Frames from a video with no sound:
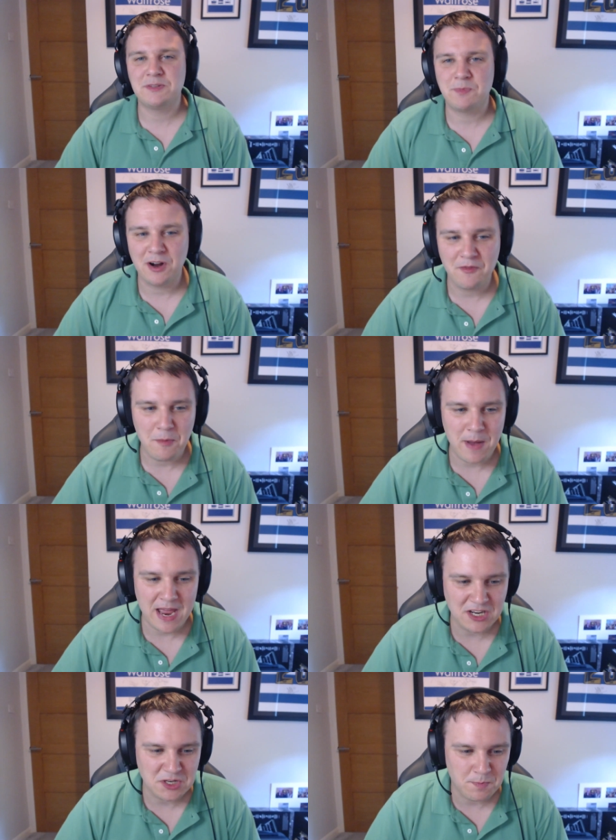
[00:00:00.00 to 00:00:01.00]
to bring off the
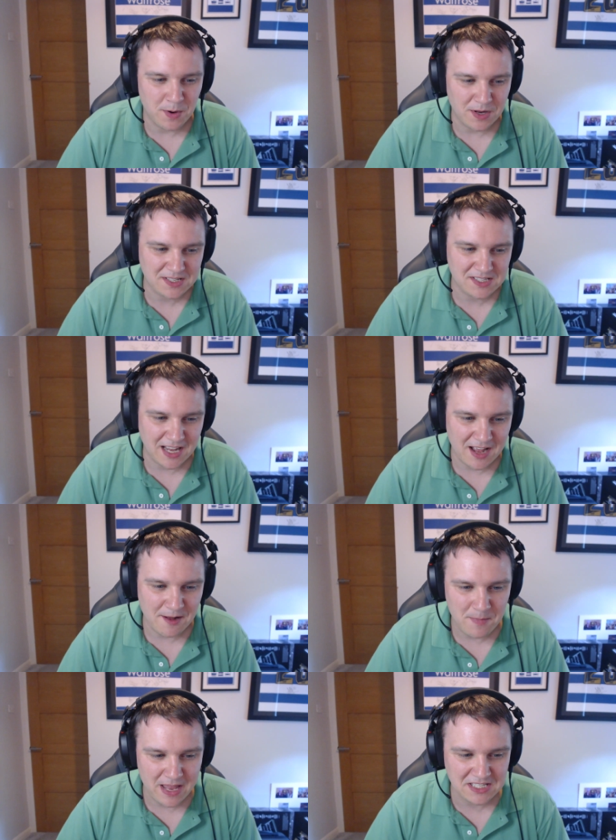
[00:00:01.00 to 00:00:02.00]
bench, but
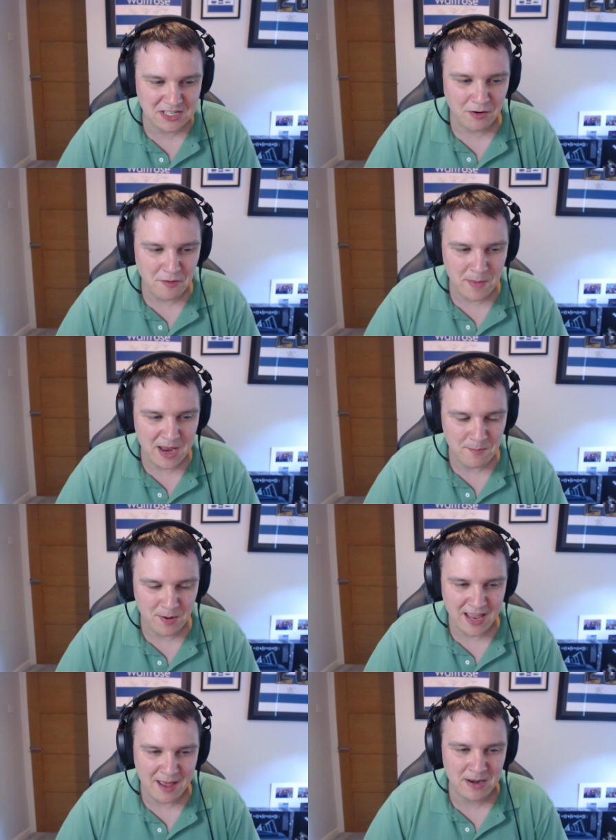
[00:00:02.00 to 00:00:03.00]
it's not for me.
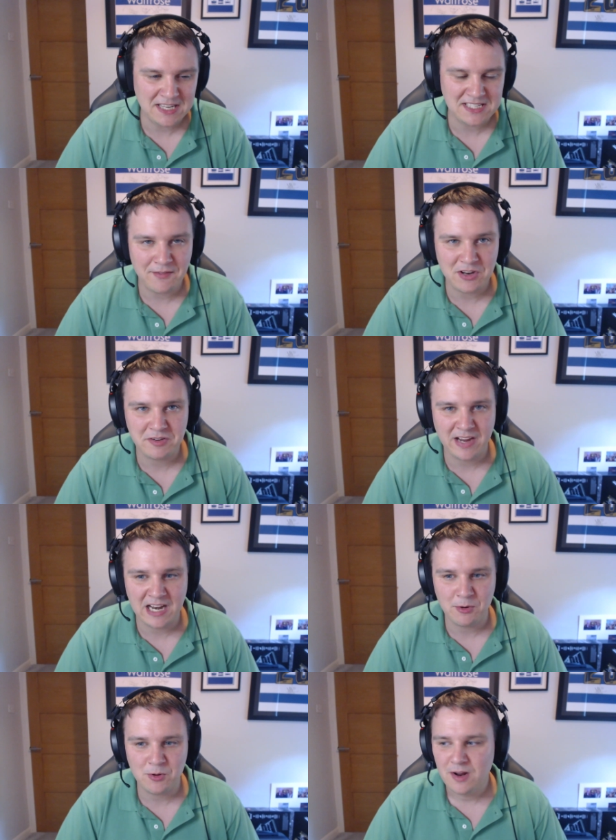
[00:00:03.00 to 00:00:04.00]
But yeah, Milicevic
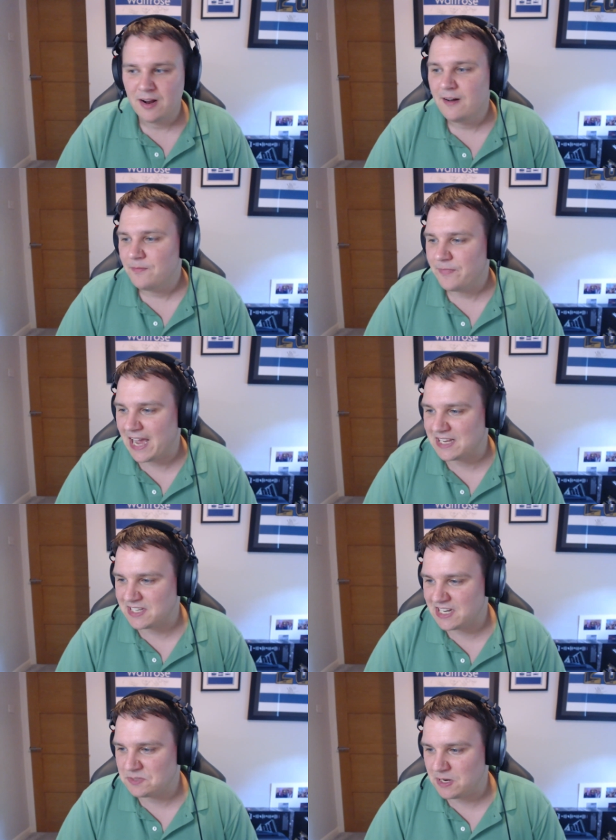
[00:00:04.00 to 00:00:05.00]
available as an
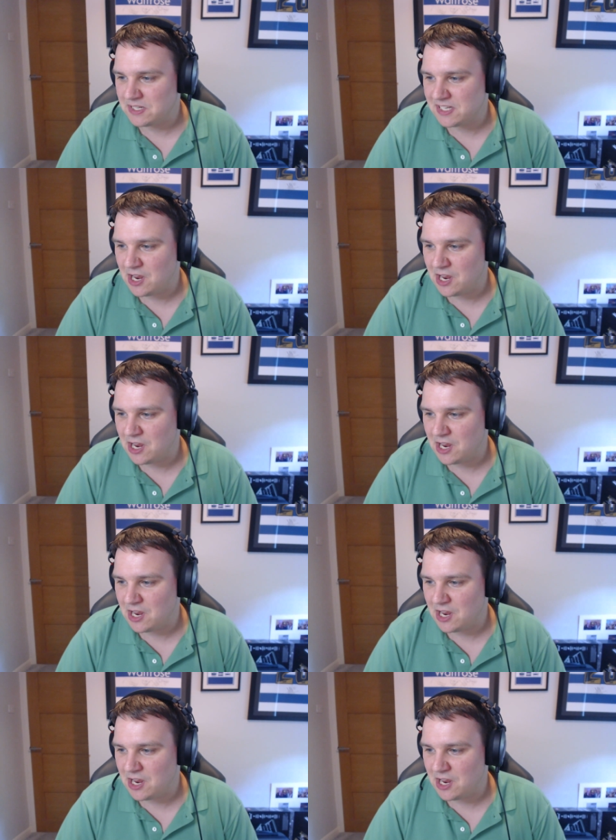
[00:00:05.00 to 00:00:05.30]
SBC.